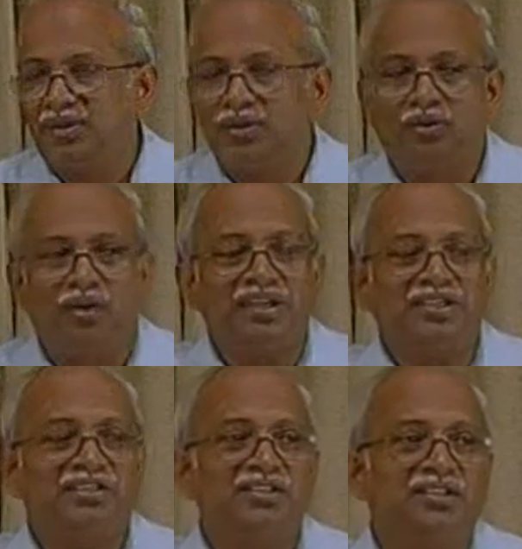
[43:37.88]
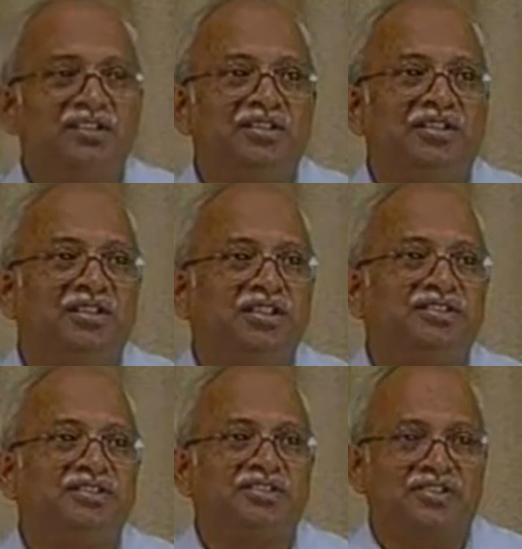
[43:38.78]
What is the increase
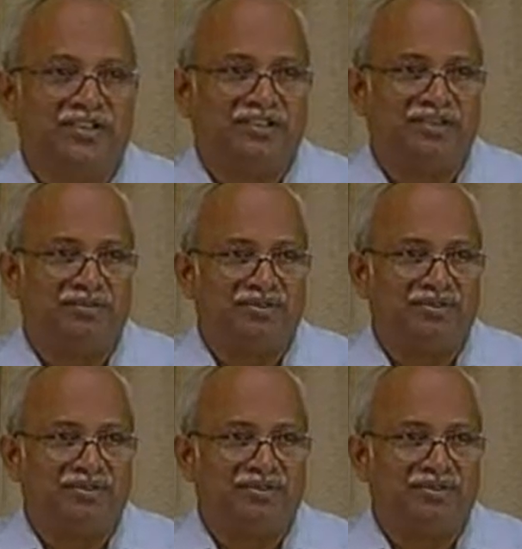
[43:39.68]
in stress level?